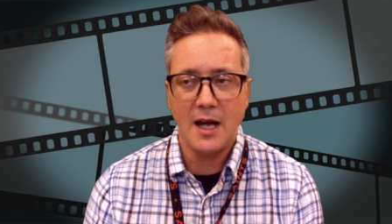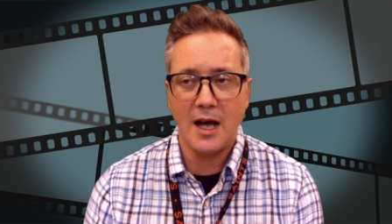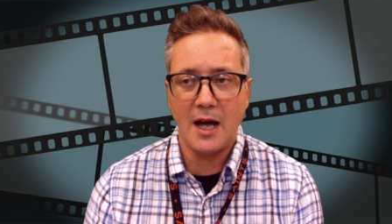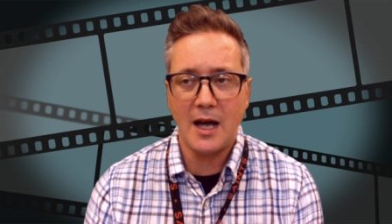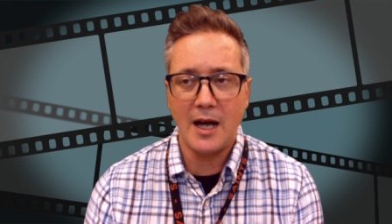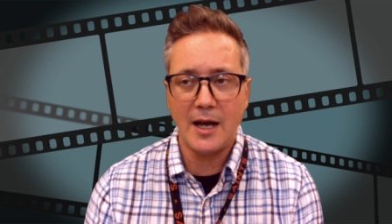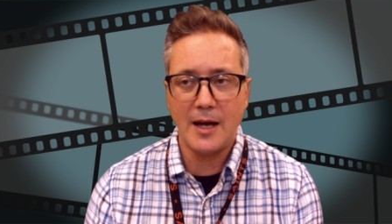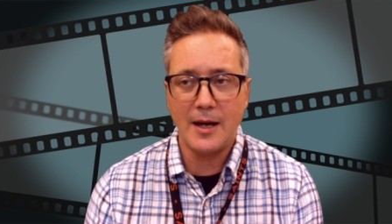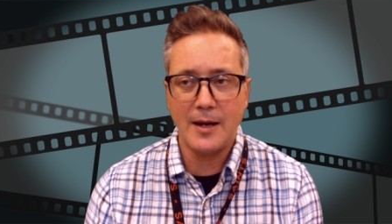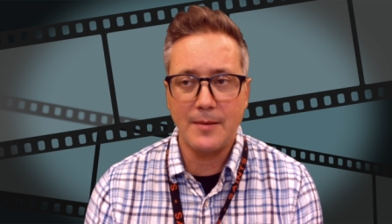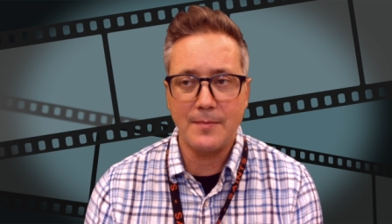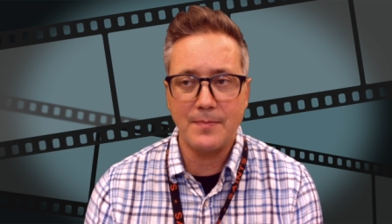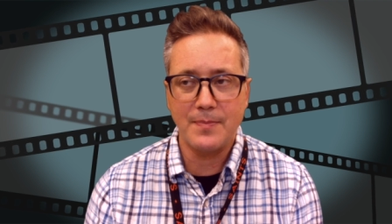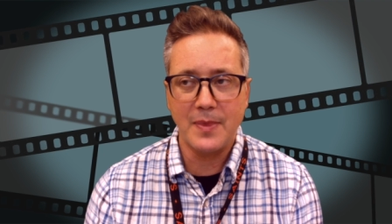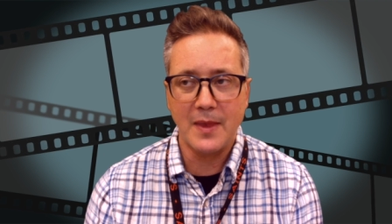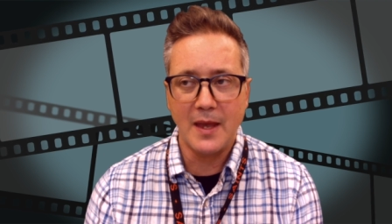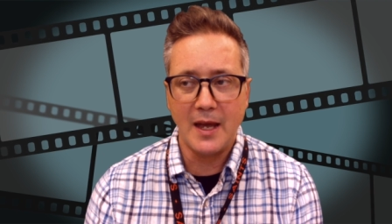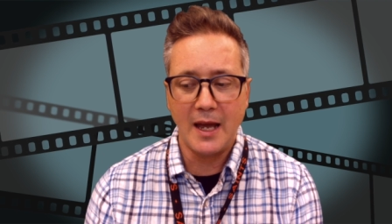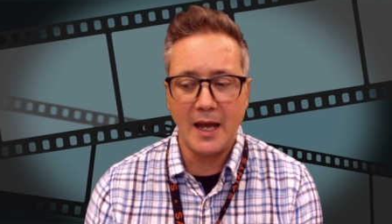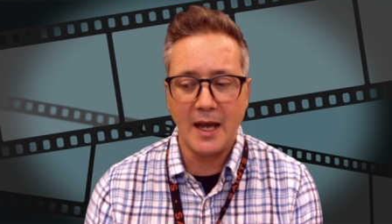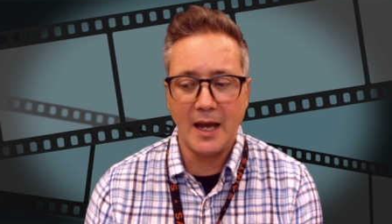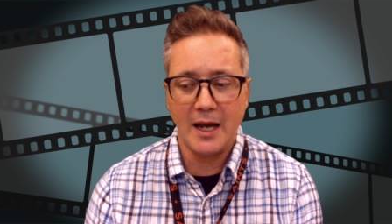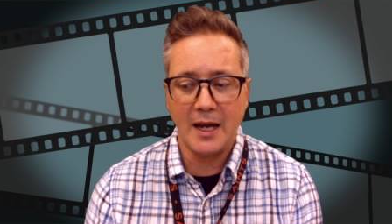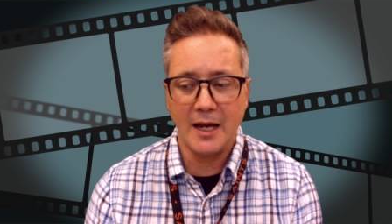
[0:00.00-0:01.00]

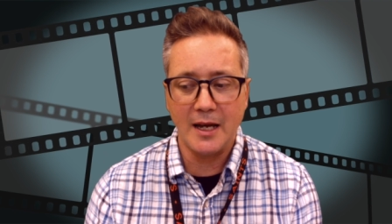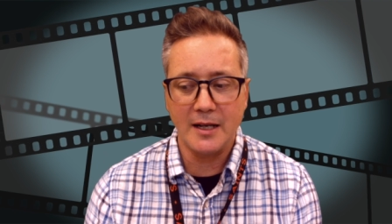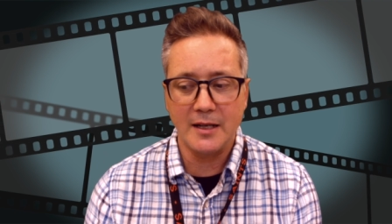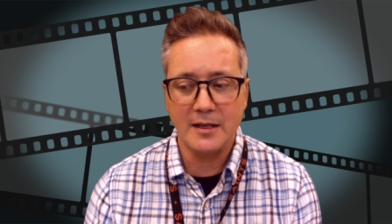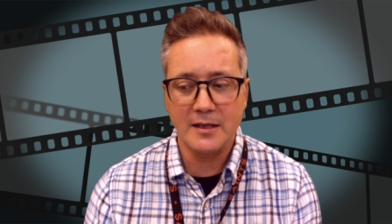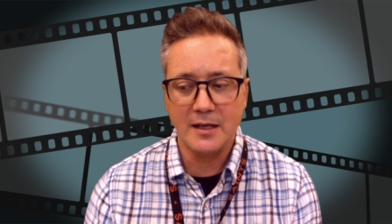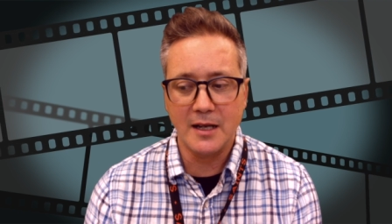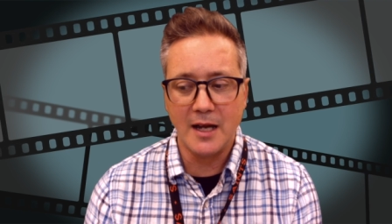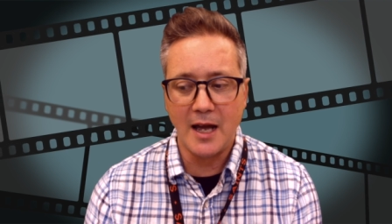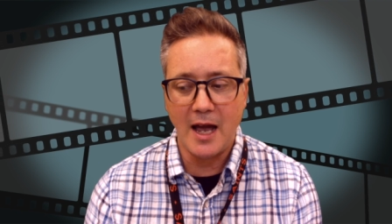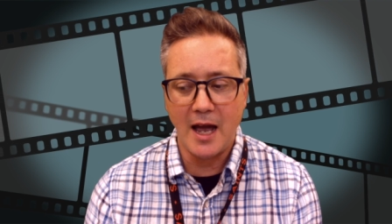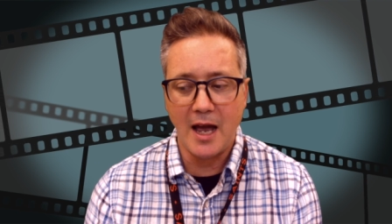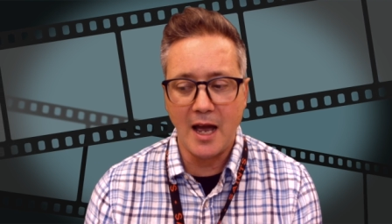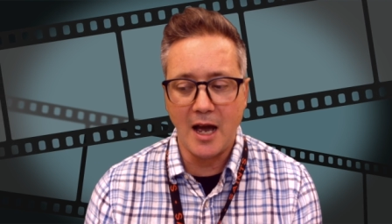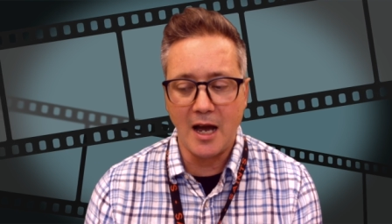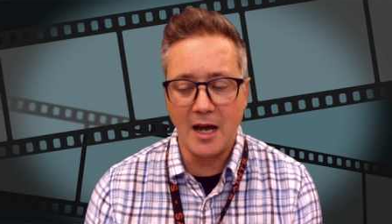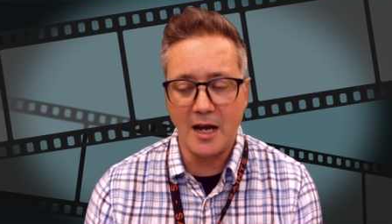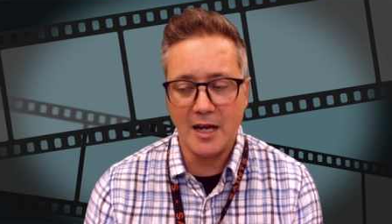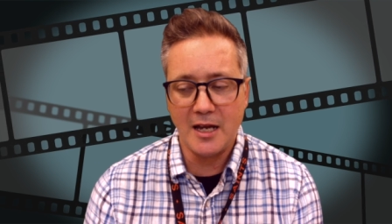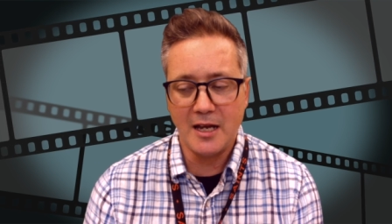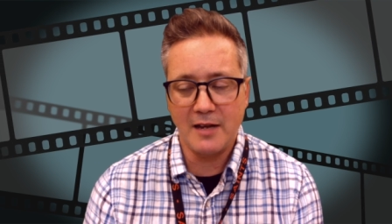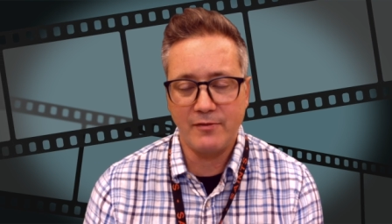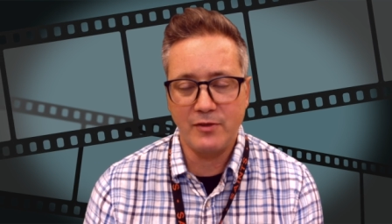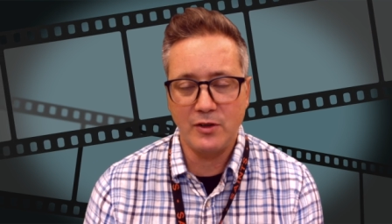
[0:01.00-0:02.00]
And
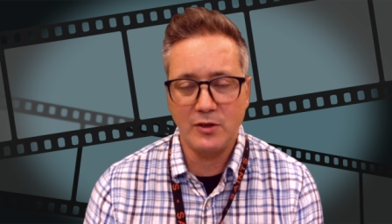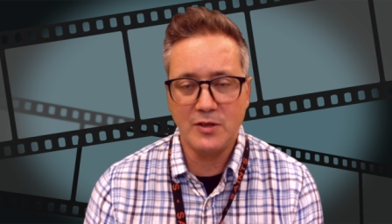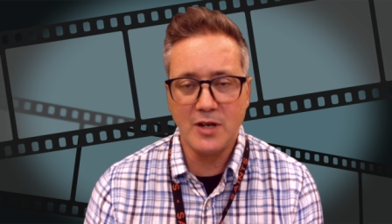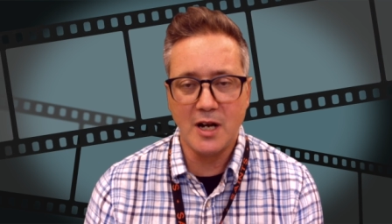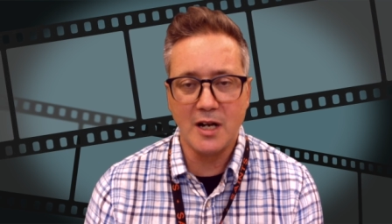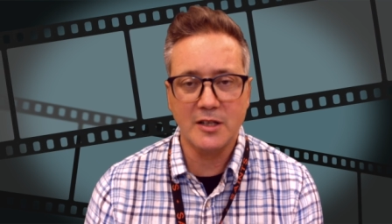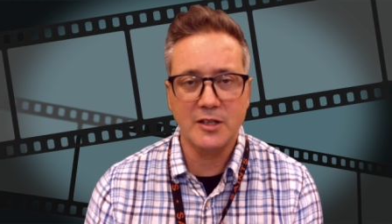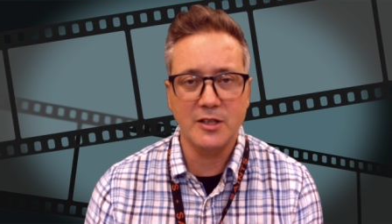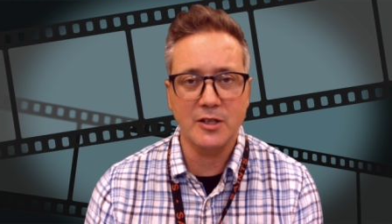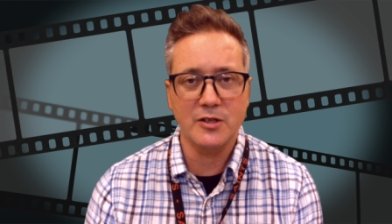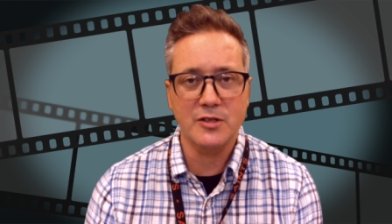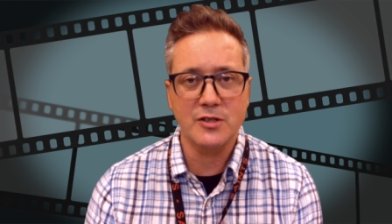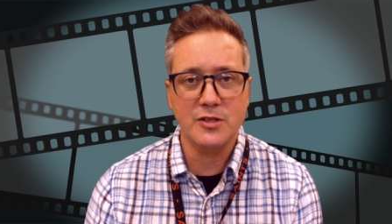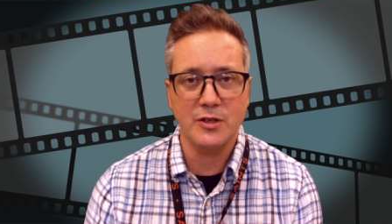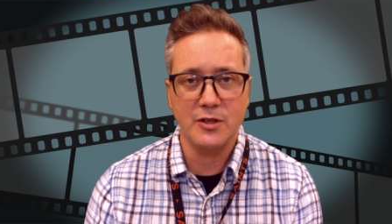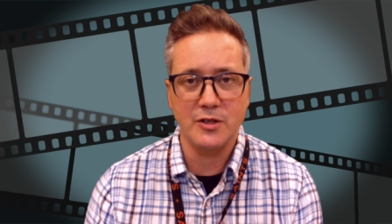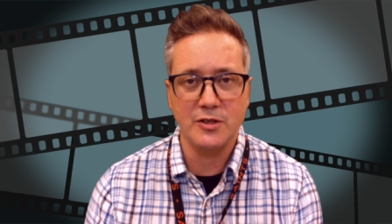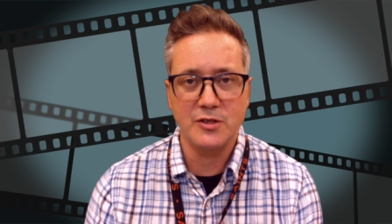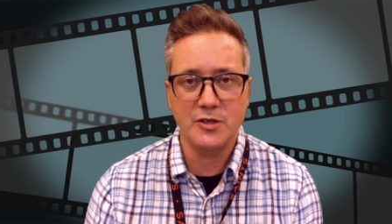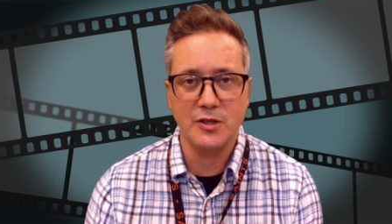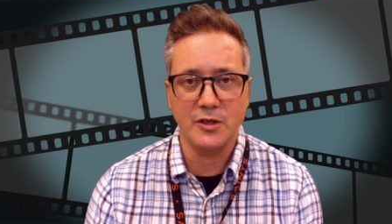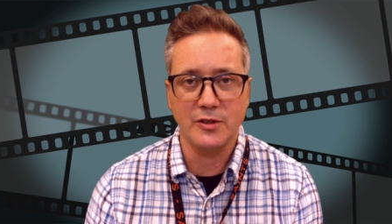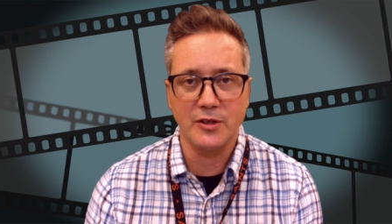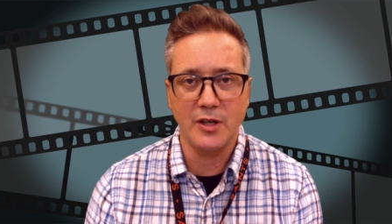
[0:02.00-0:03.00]
if you talk to your
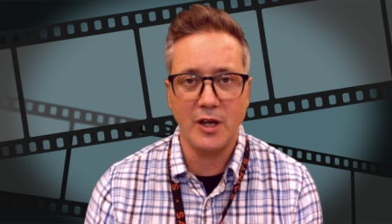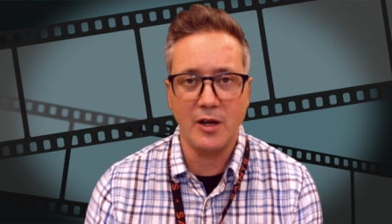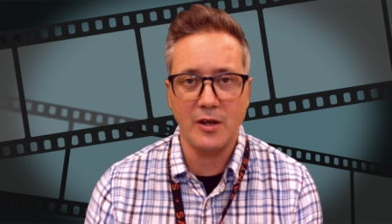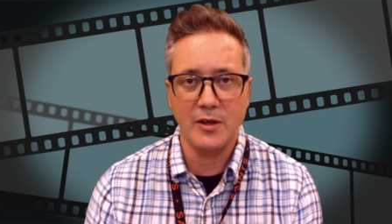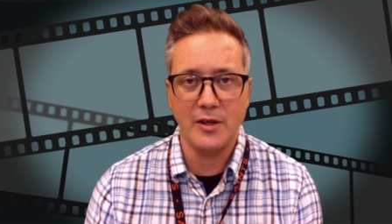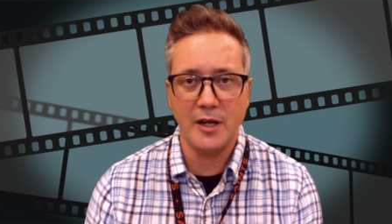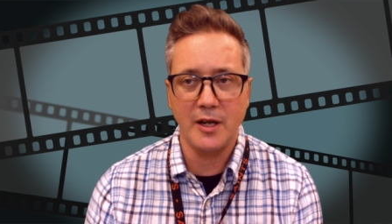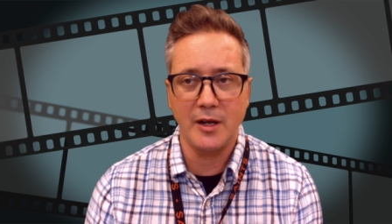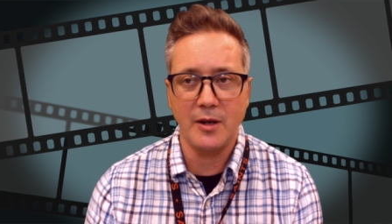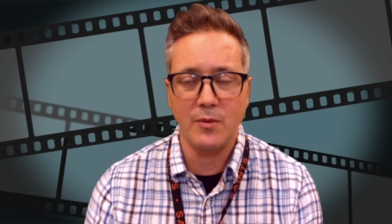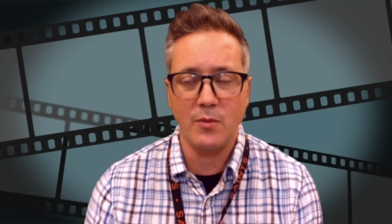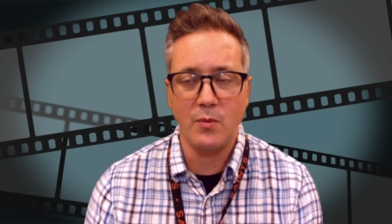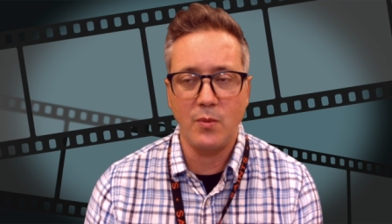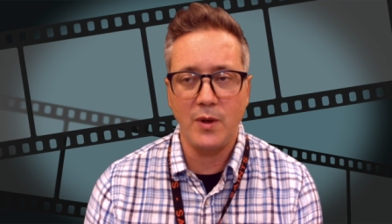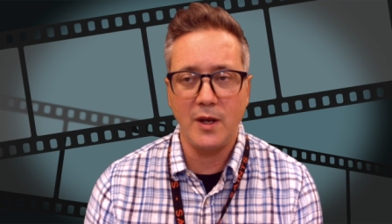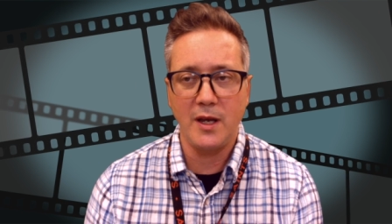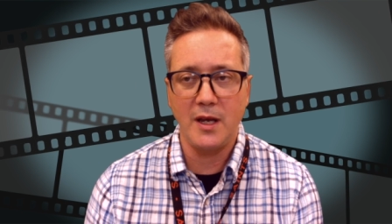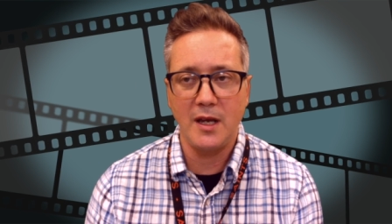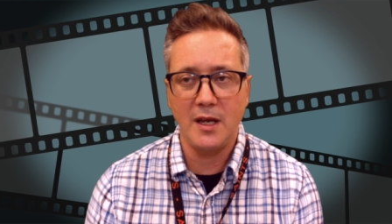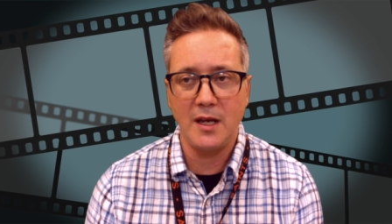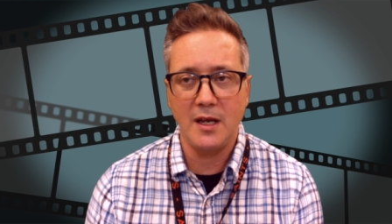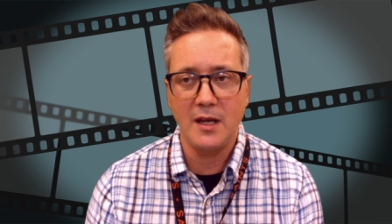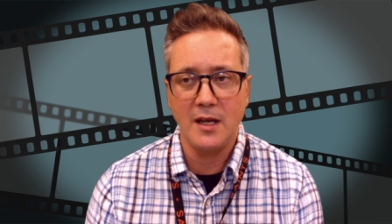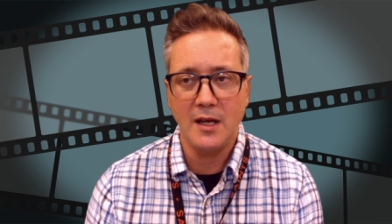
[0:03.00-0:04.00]
students, you'll know that
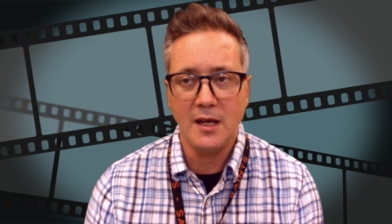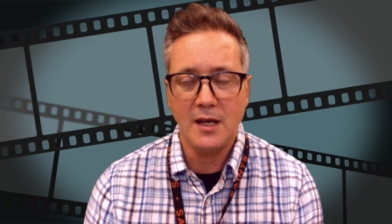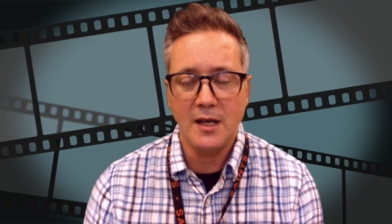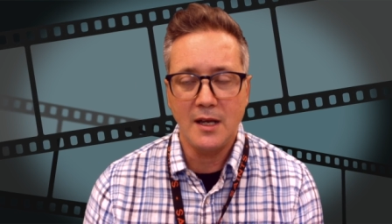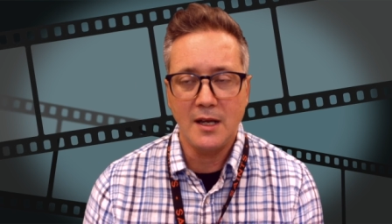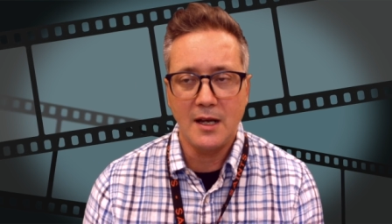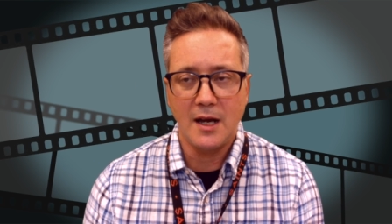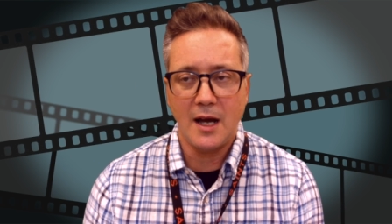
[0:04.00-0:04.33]
we